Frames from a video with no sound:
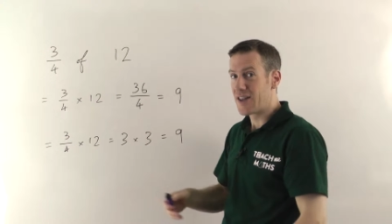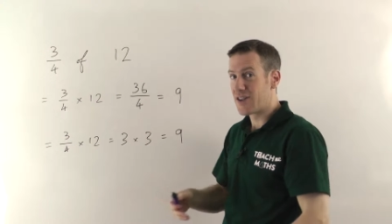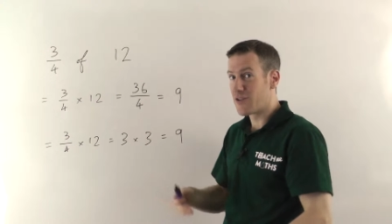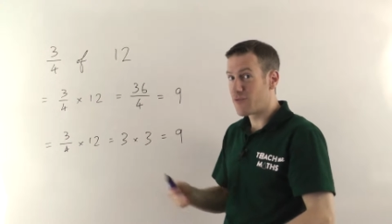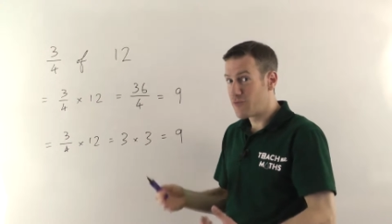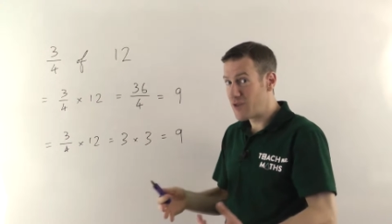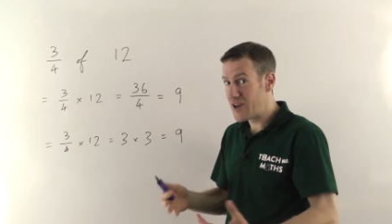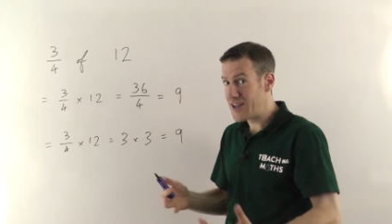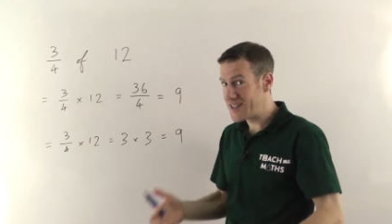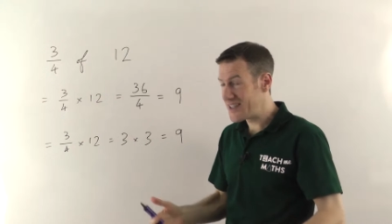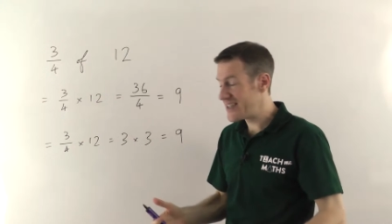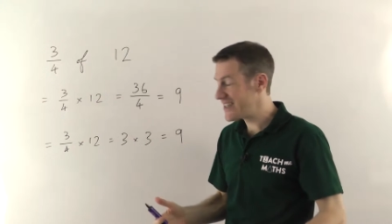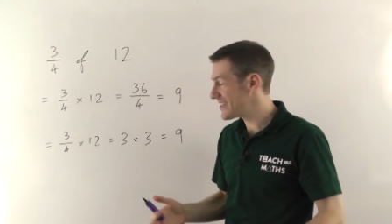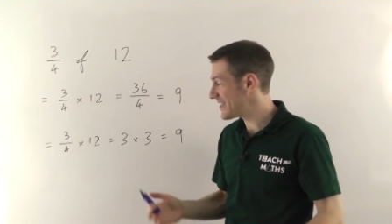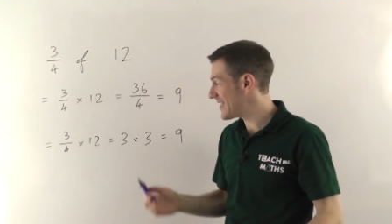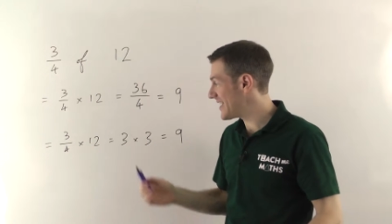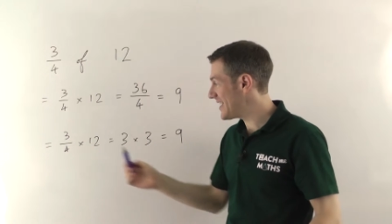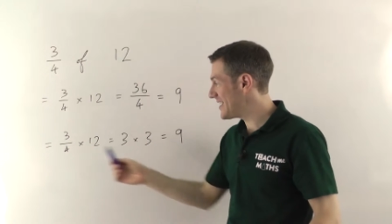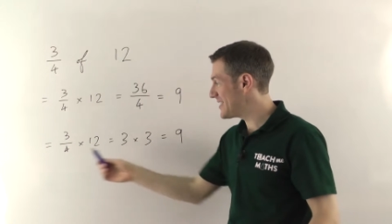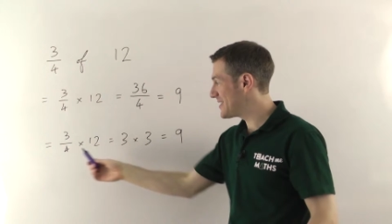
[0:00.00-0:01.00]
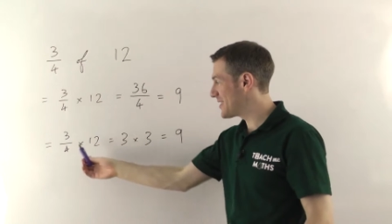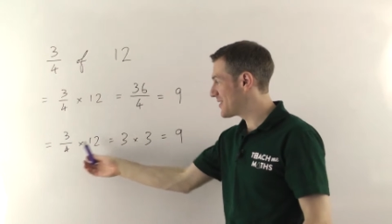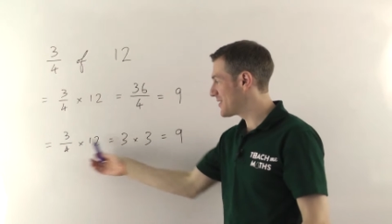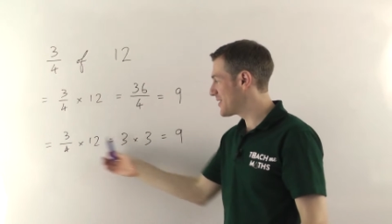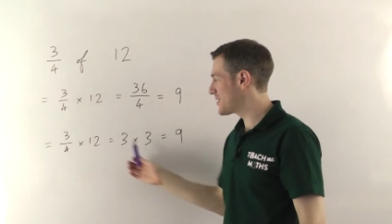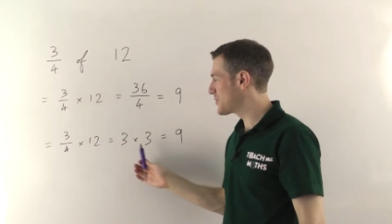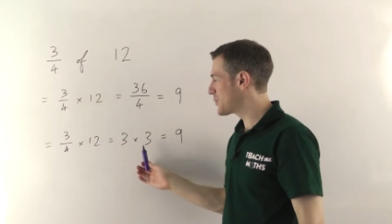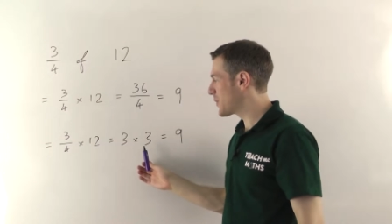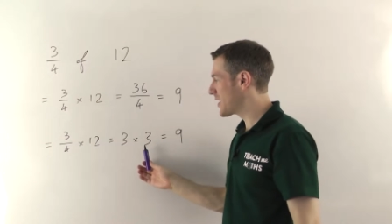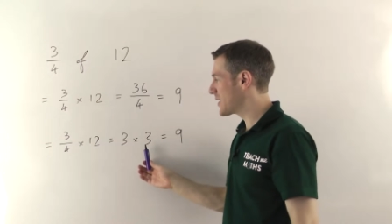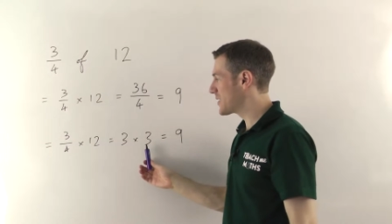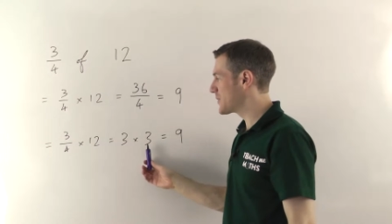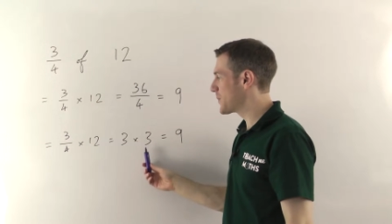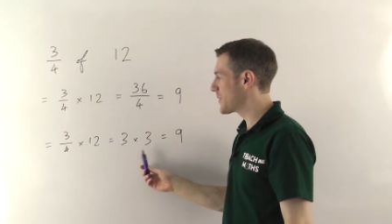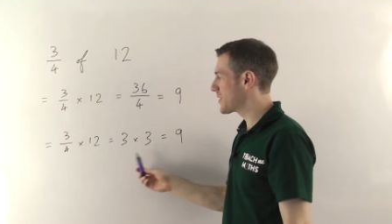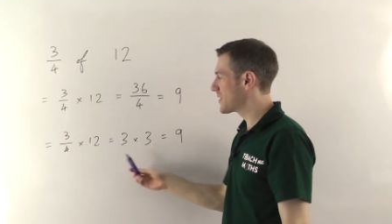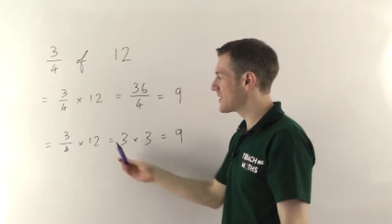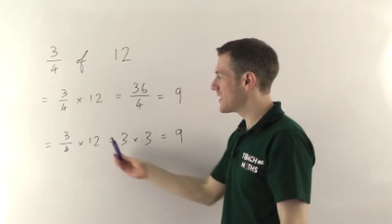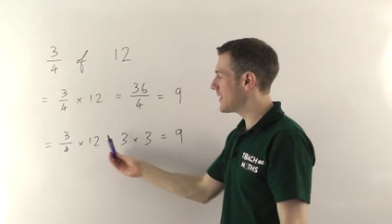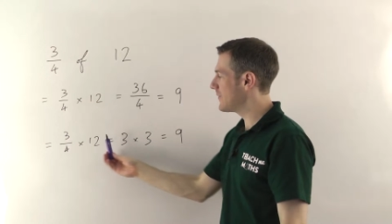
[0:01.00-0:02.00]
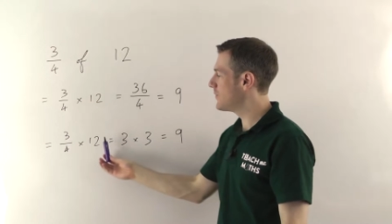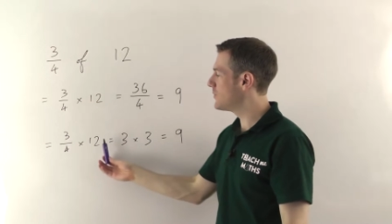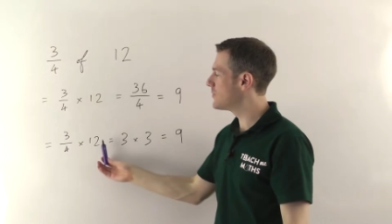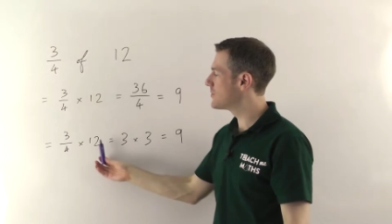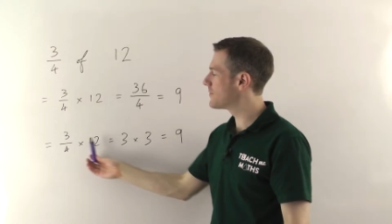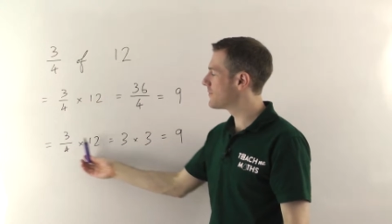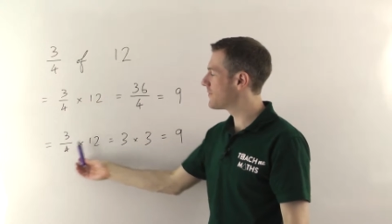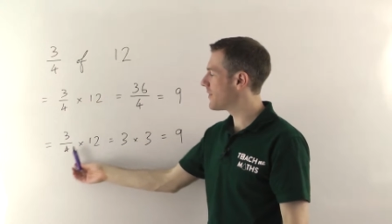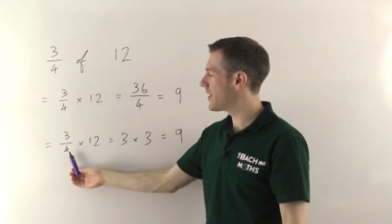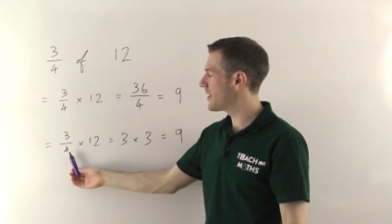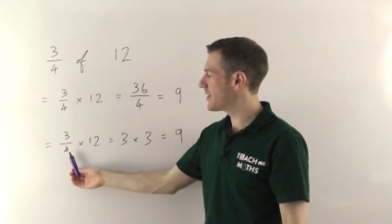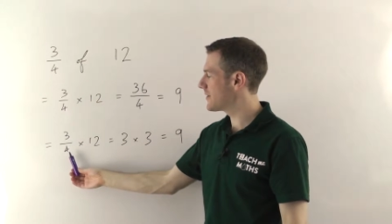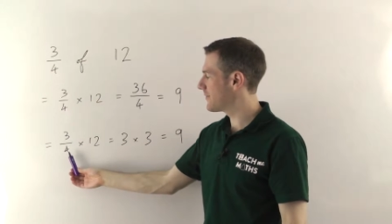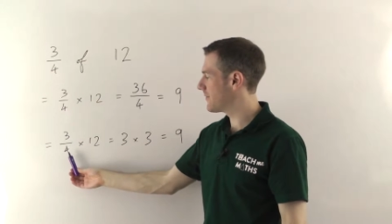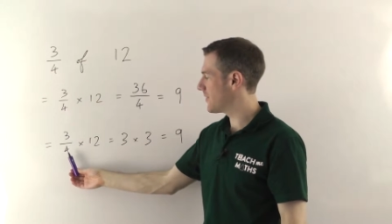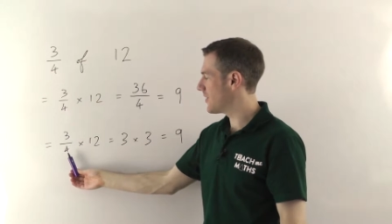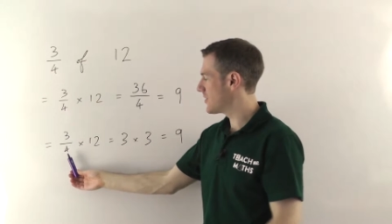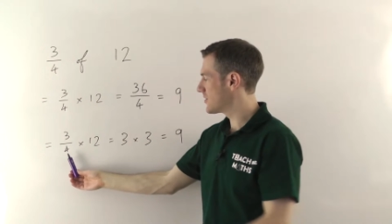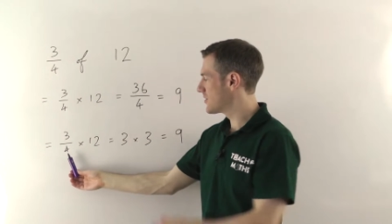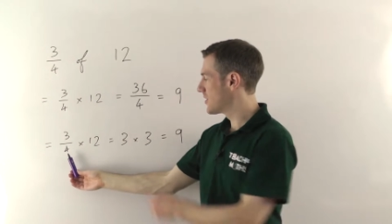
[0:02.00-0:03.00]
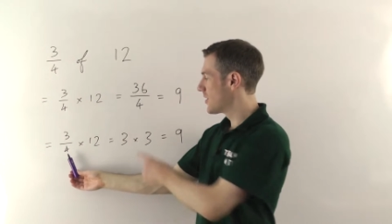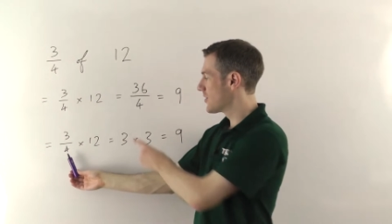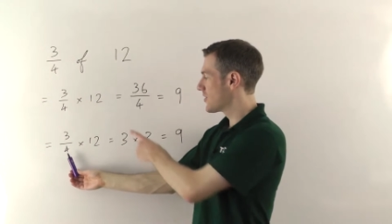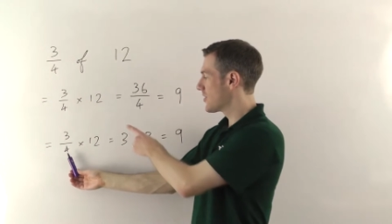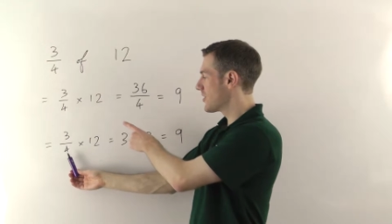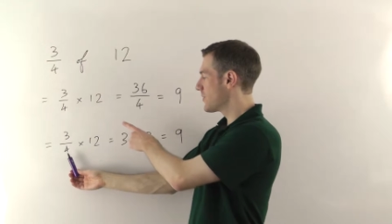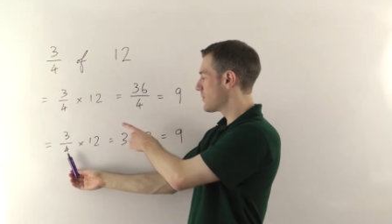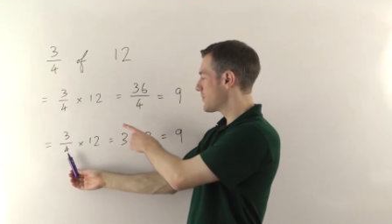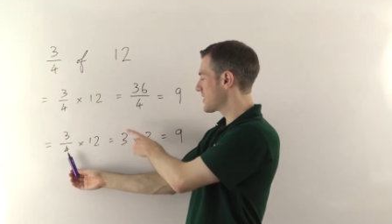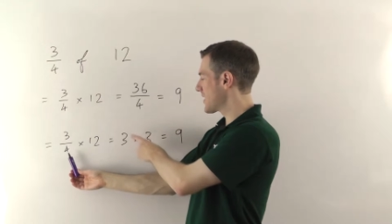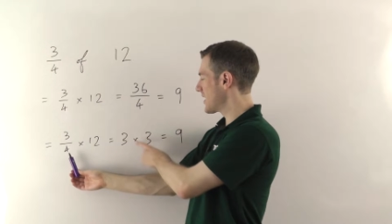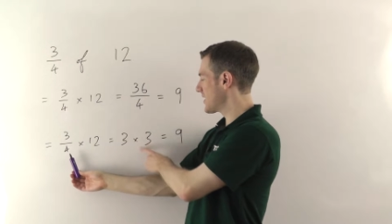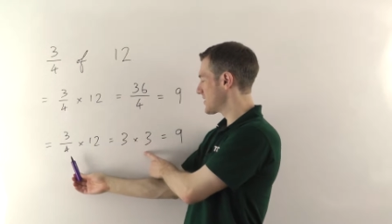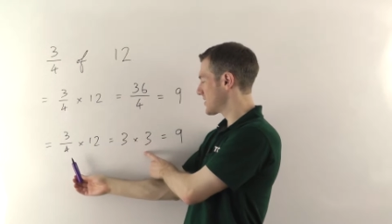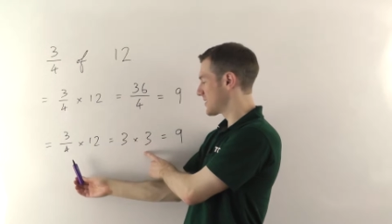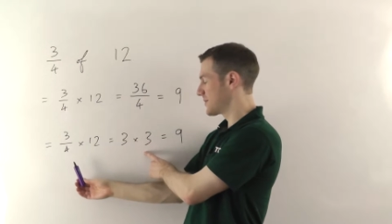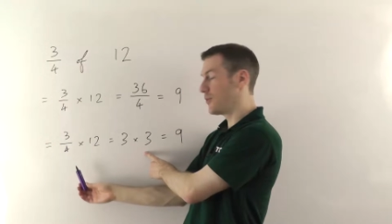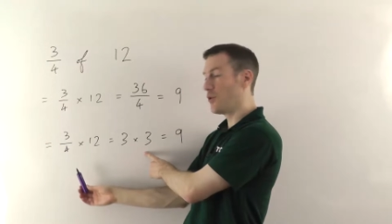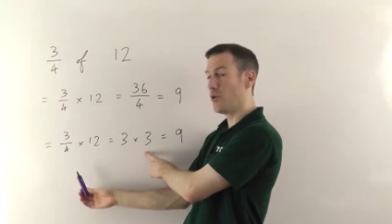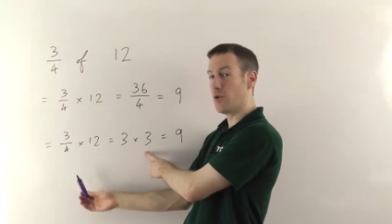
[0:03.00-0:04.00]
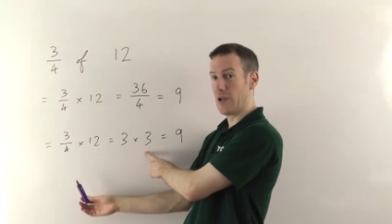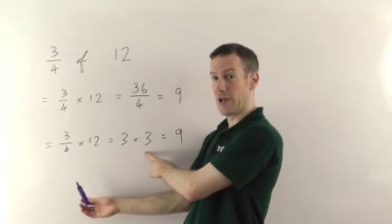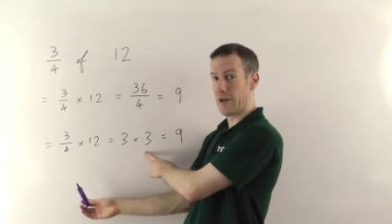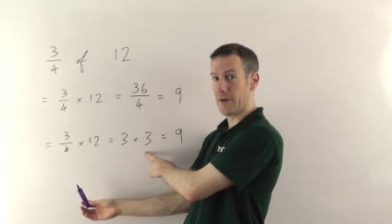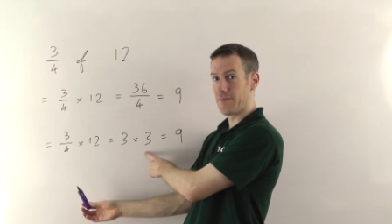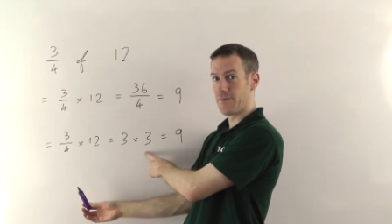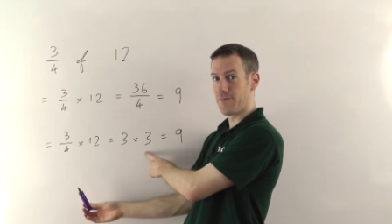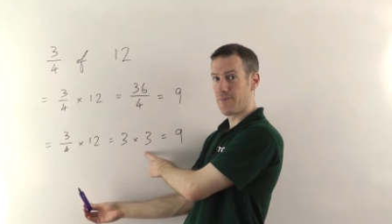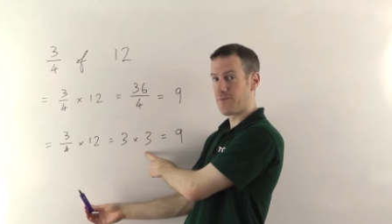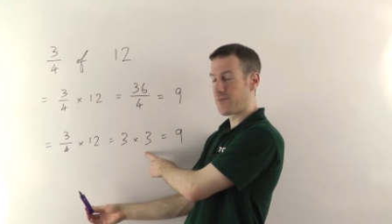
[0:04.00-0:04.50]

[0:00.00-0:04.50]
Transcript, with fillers: The reason it's easier this way is because if you divide first, the numbers get smaller